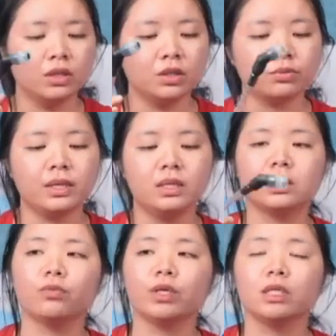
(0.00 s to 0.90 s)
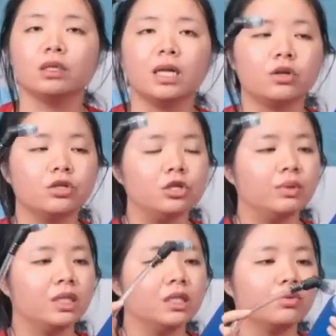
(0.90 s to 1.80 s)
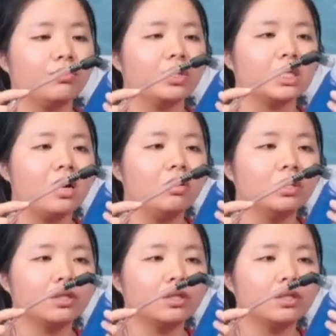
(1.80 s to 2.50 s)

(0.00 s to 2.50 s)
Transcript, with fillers: This one is with the long tube and it's on without.